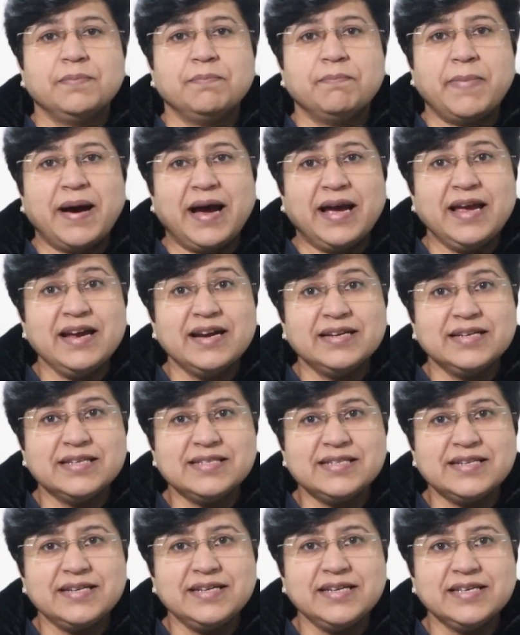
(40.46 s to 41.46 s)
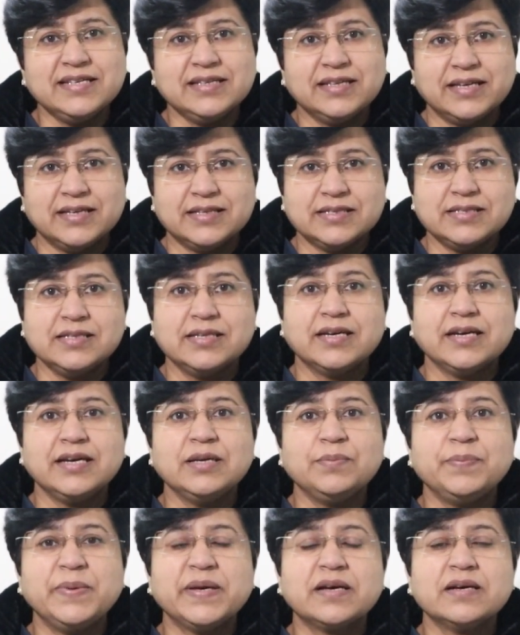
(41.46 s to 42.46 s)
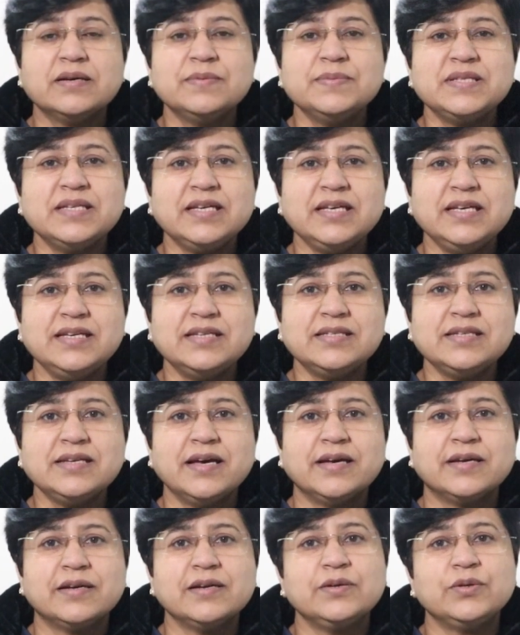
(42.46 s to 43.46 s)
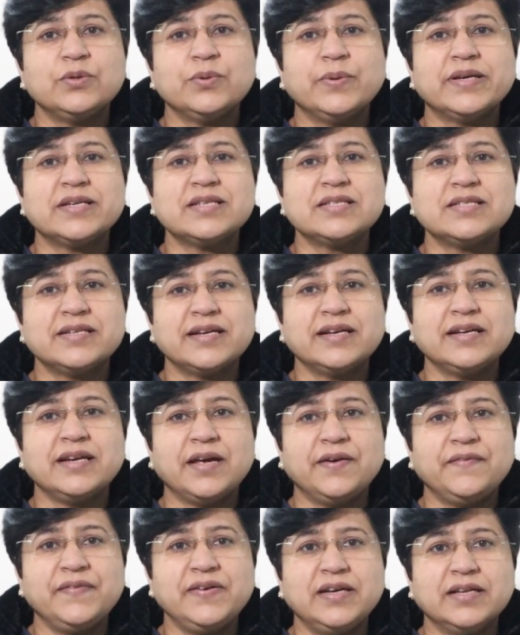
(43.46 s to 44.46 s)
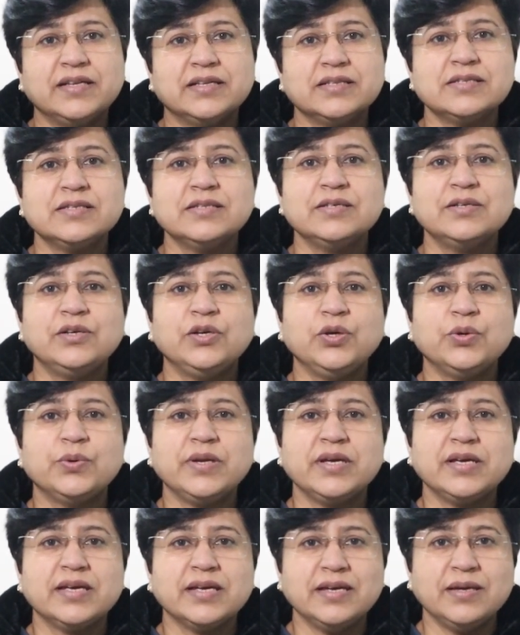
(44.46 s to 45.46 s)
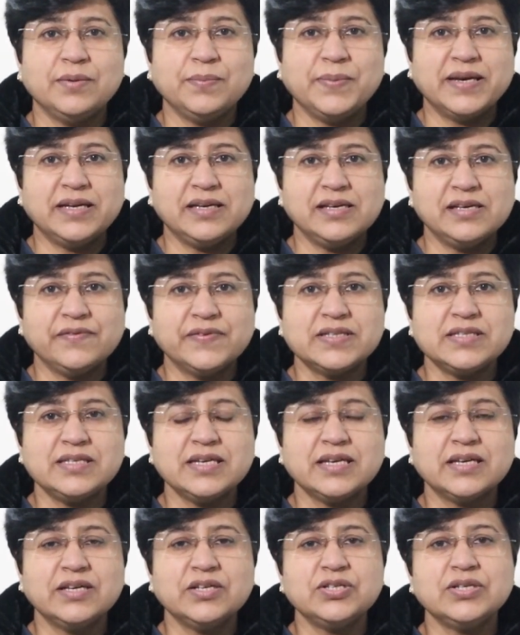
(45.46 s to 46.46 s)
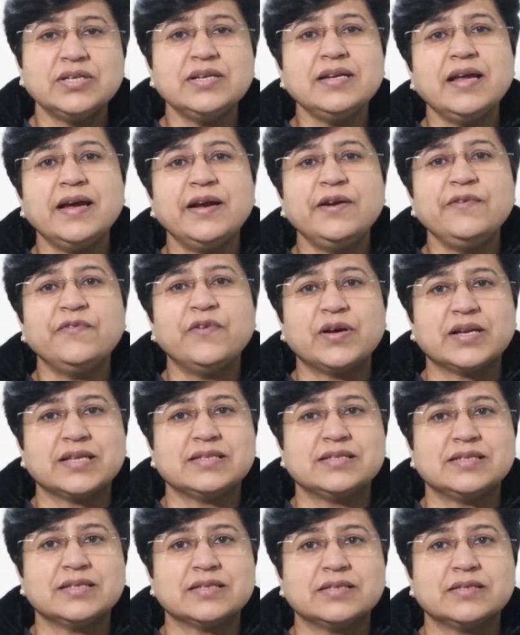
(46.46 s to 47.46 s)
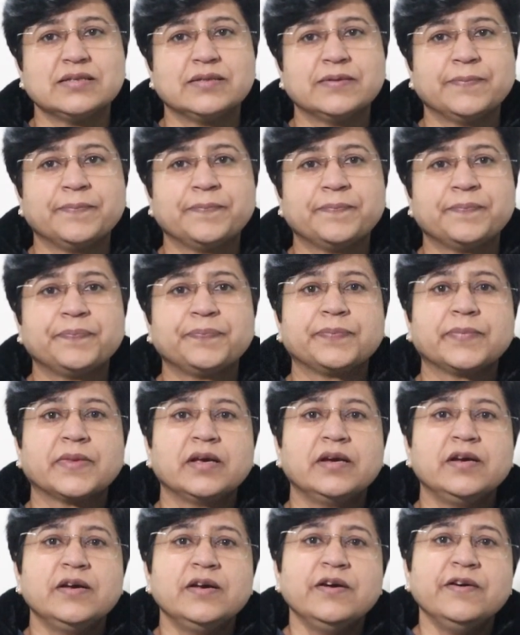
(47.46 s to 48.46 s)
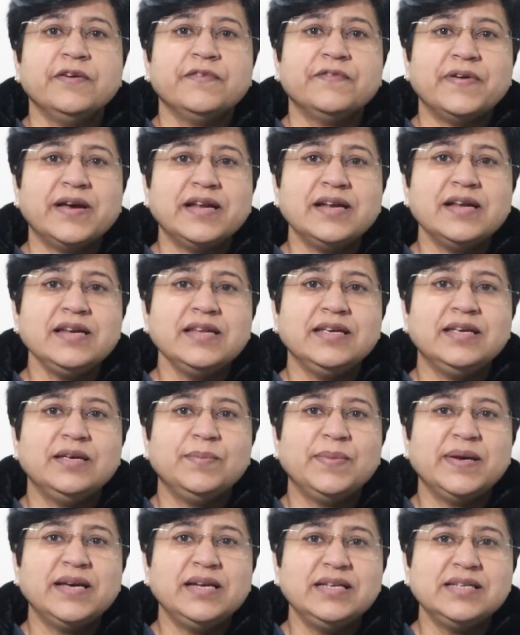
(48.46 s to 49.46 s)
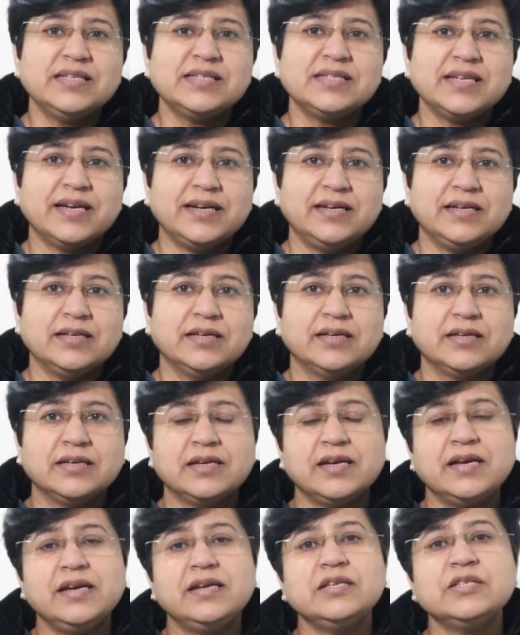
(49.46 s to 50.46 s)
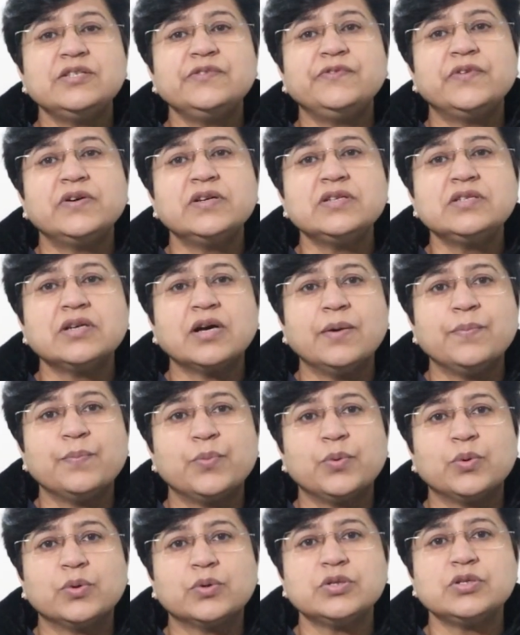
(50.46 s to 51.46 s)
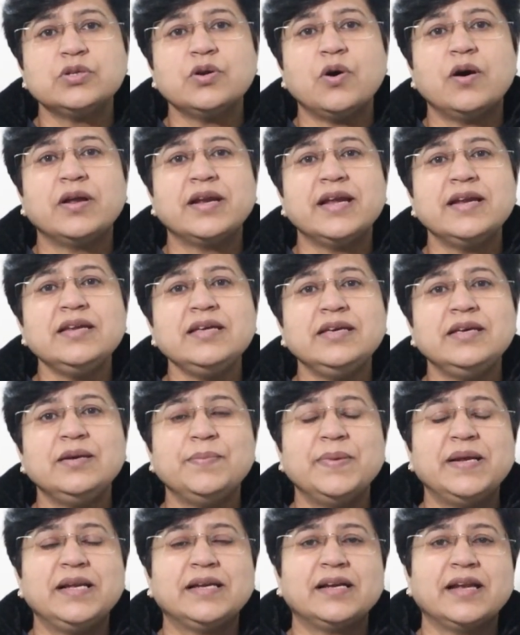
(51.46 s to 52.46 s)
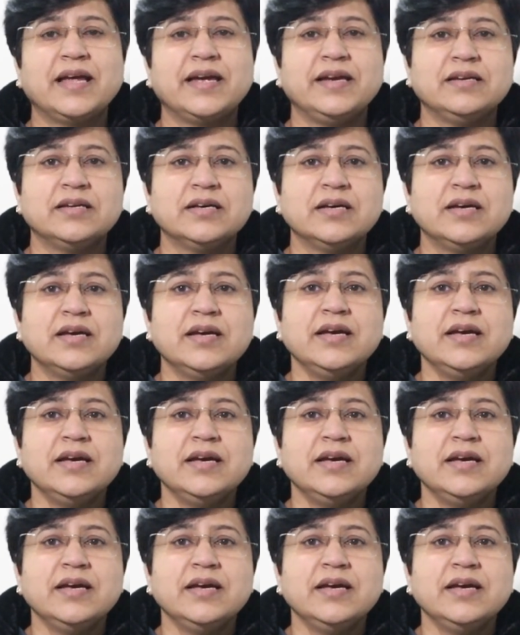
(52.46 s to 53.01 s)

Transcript: By understanding this, it becomes easier to extract evidence during email investigation and forensics. When an email is sent, it is first composed on an email client.